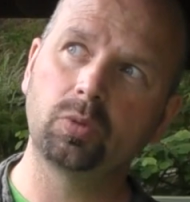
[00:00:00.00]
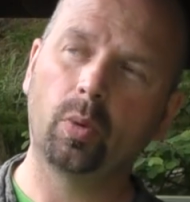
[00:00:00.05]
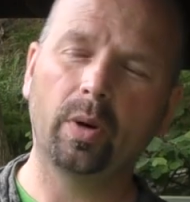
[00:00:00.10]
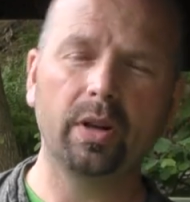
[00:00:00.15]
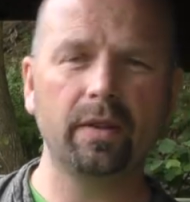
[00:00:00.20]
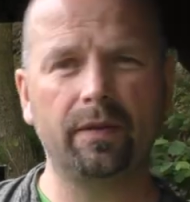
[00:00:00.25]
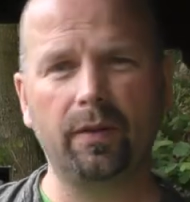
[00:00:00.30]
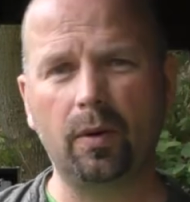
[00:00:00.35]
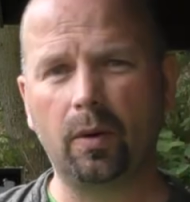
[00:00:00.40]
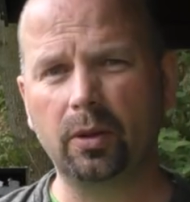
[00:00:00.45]

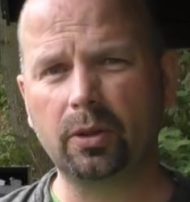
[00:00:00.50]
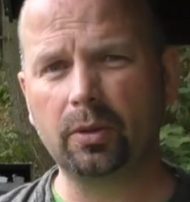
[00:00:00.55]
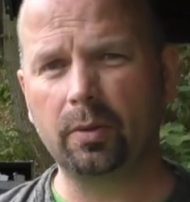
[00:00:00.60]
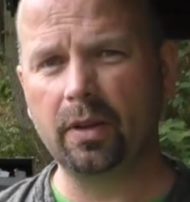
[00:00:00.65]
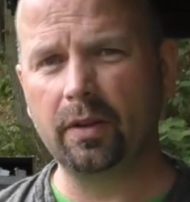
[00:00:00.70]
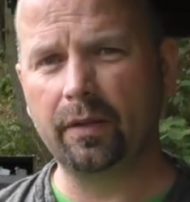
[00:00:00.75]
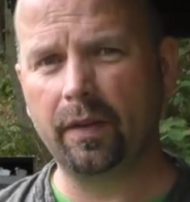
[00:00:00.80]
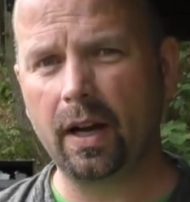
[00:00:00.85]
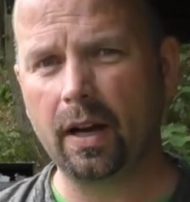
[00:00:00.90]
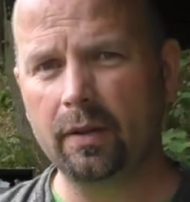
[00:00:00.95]

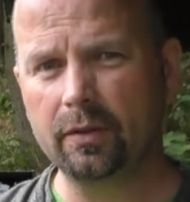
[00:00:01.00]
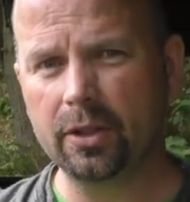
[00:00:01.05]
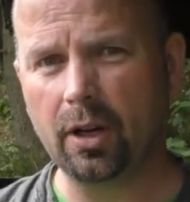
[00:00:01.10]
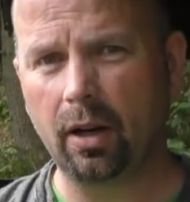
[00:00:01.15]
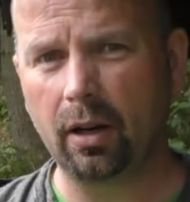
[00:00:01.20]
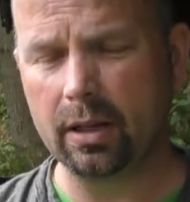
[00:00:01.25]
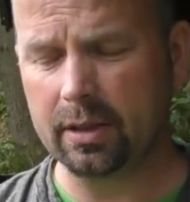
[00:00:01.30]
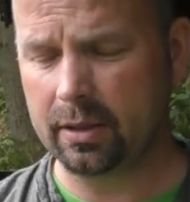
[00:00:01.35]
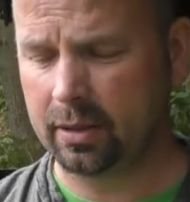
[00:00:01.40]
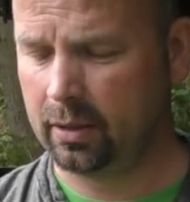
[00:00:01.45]

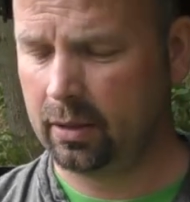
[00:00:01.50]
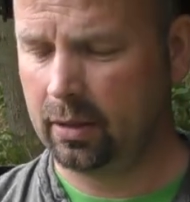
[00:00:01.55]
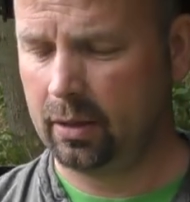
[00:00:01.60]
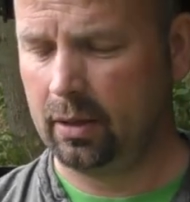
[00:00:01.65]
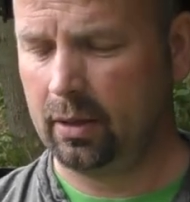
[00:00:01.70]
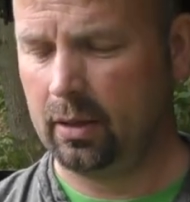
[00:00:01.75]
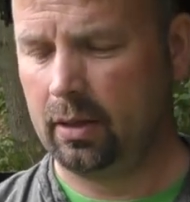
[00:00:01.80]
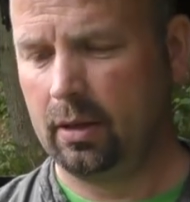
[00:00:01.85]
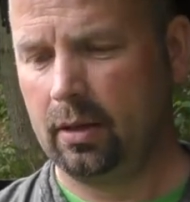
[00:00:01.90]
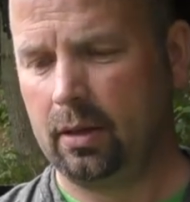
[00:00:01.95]
$24-25.
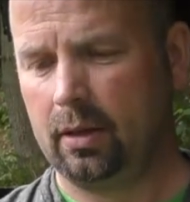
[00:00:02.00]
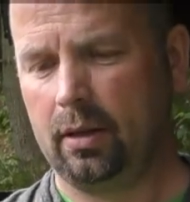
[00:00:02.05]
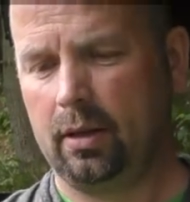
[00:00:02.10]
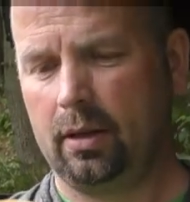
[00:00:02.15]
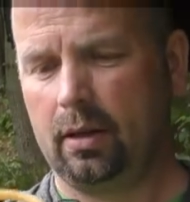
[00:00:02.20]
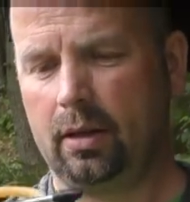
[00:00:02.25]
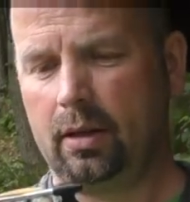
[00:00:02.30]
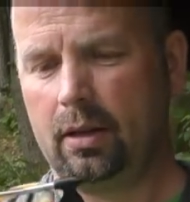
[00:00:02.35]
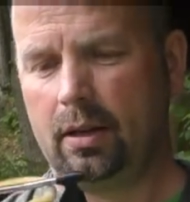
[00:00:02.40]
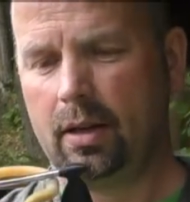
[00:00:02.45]

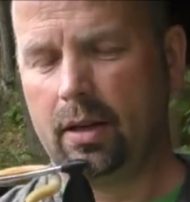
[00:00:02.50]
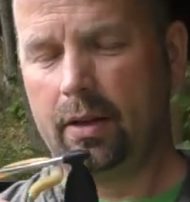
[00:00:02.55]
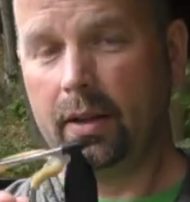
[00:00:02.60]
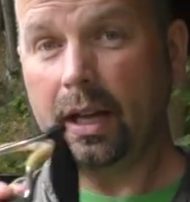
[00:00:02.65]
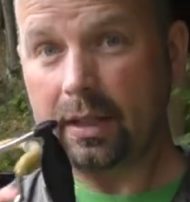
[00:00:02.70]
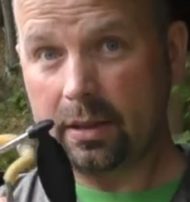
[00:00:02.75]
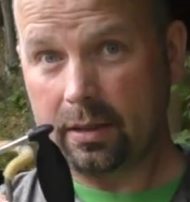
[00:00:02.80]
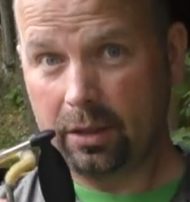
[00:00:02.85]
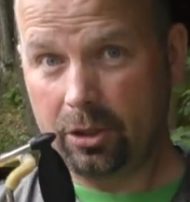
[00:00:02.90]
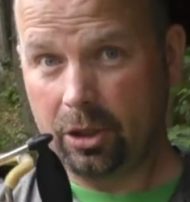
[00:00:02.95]

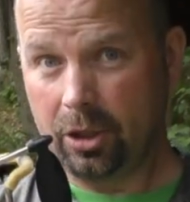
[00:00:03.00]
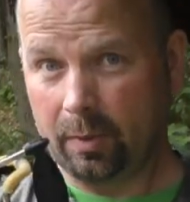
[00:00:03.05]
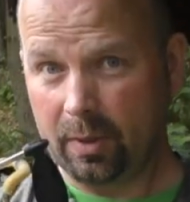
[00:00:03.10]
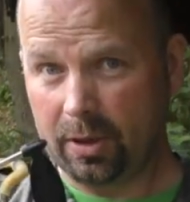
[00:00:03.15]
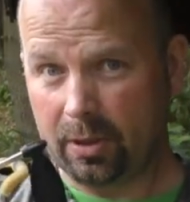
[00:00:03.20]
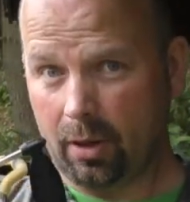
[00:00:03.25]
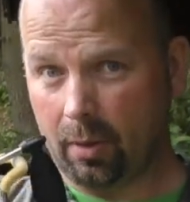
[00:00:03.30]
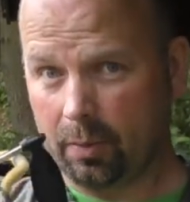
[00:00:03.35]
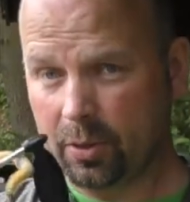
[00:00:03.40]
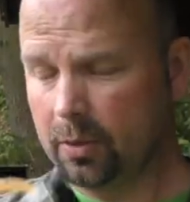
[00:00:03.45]
That's the
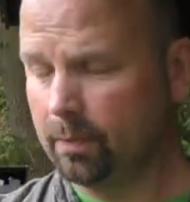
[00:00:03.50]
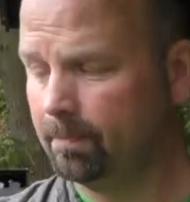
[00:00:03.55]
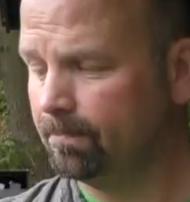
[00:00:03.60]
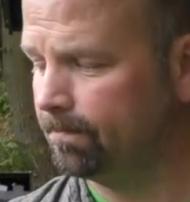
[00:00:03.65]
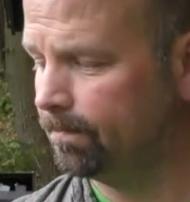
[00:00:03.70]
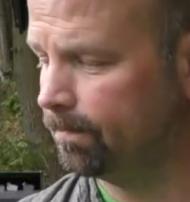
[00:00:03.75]
cheapest option.